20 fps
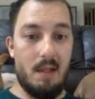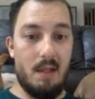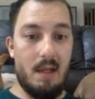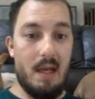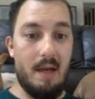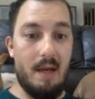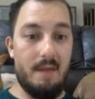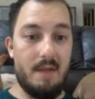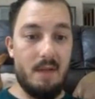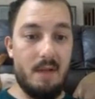
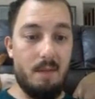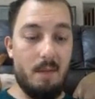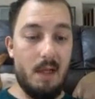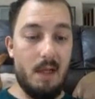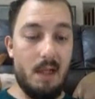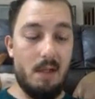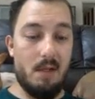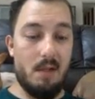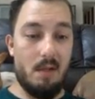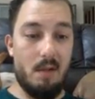have some
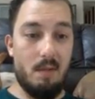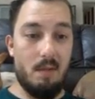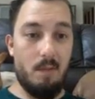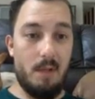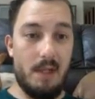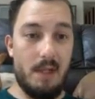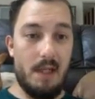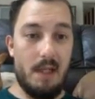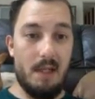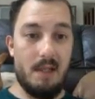religion,
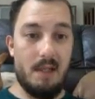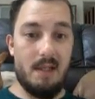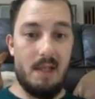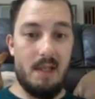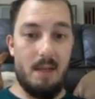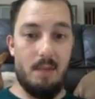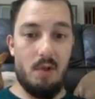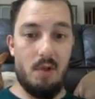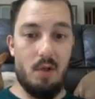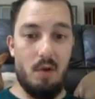with the
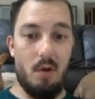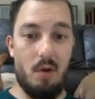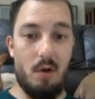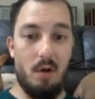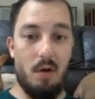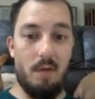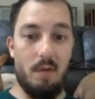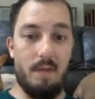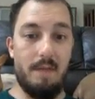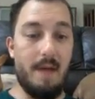exception
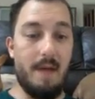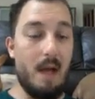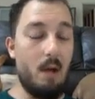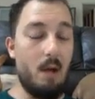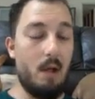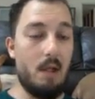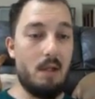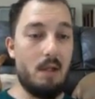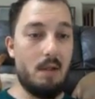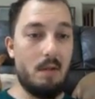of
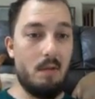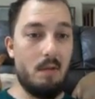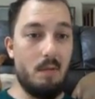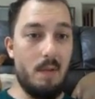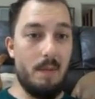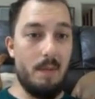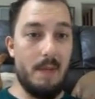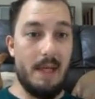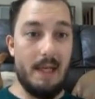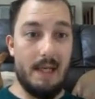Fowler.
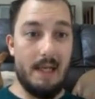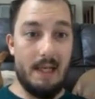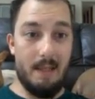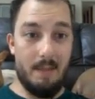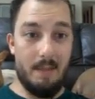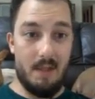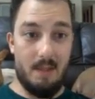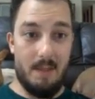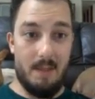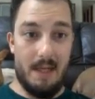Remember, he
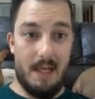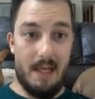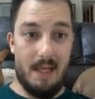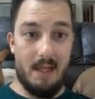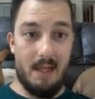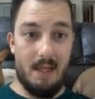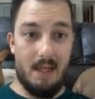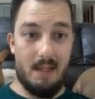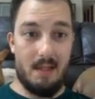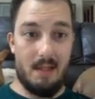claims to be
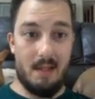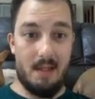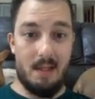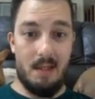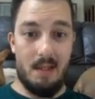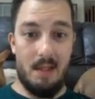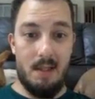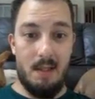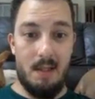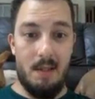atheist.
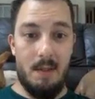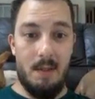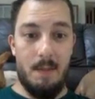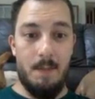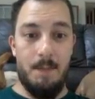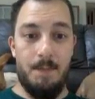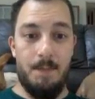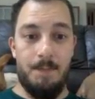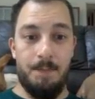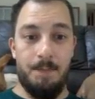
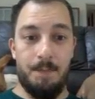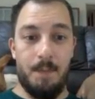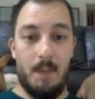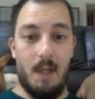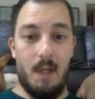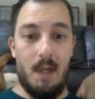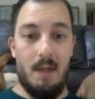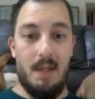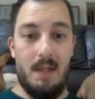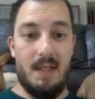
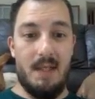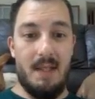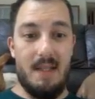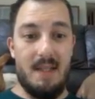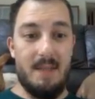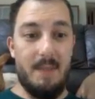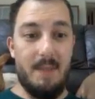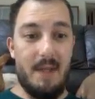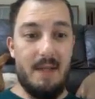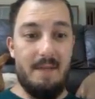And this is
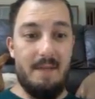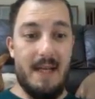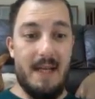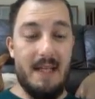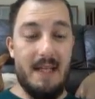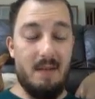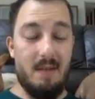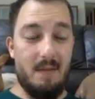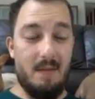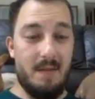despite the fact
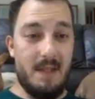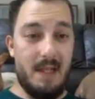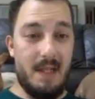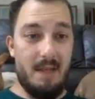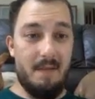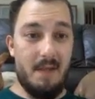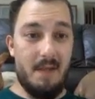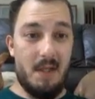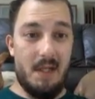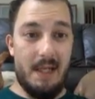he's obviously
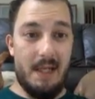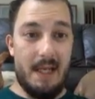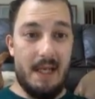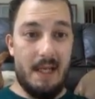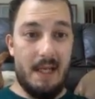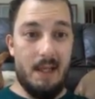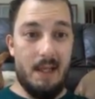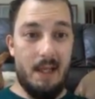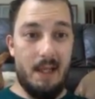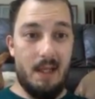officially
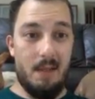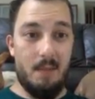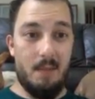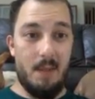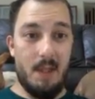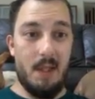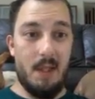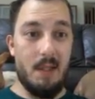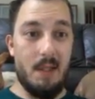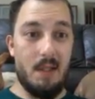Catholic,
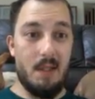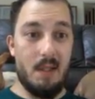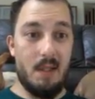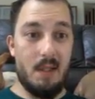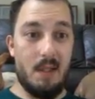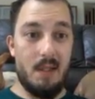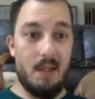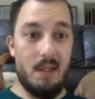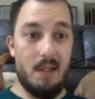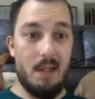
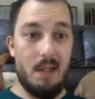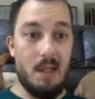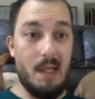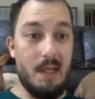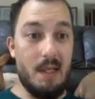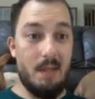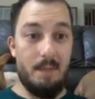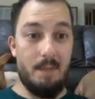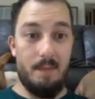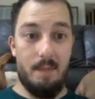because
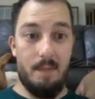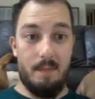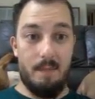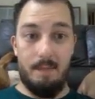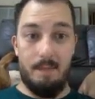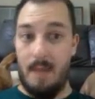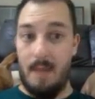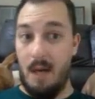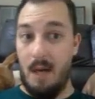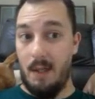he's
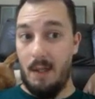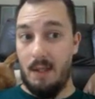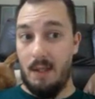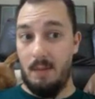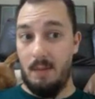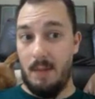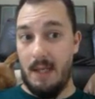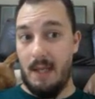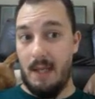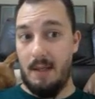married
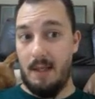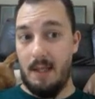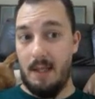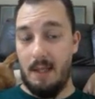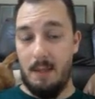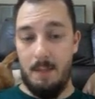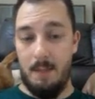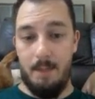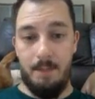to a Catholic.